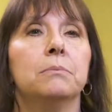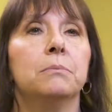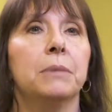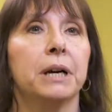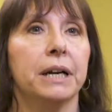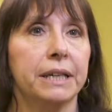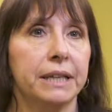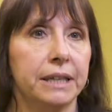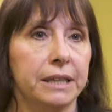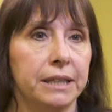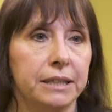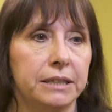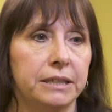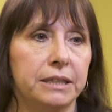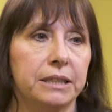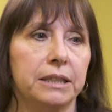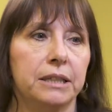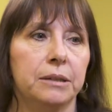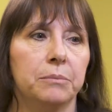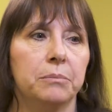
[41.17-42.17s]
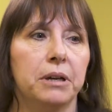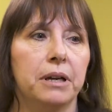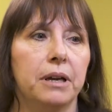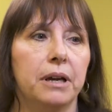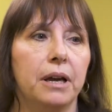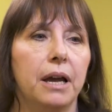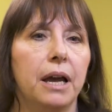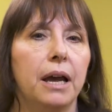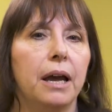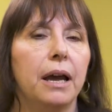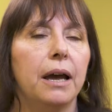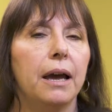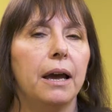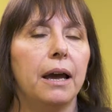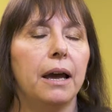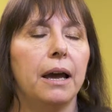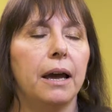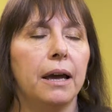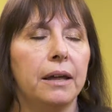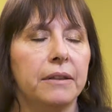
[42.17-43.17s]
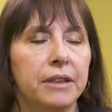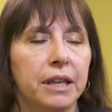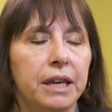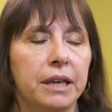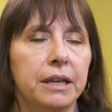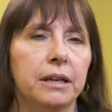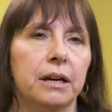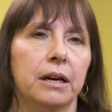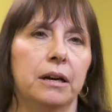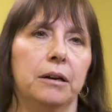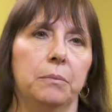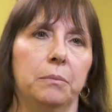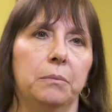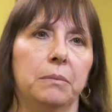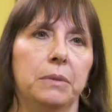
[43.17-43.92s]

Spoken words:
Mike and the team, and they got